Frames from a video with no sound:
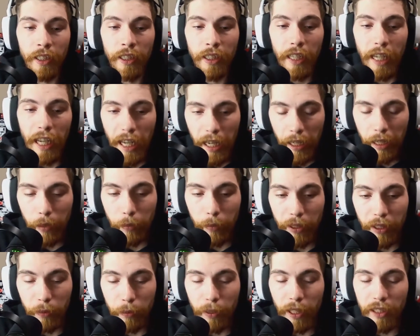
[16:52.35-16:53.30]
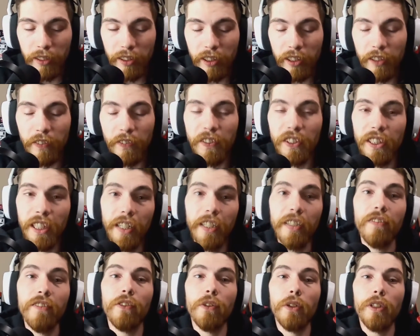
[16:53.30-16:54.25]
I am in the process of studying
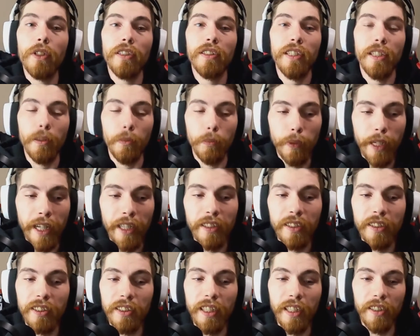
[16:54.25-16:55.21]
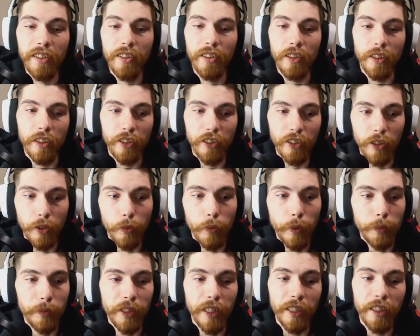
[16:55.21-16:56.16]
for it, taking practice tests on a certain
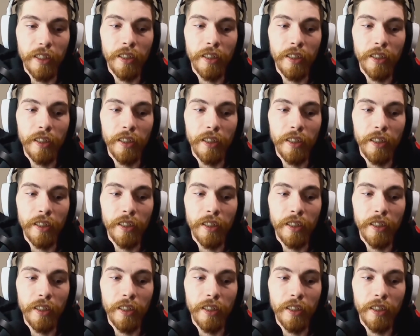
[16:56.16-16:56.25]
website.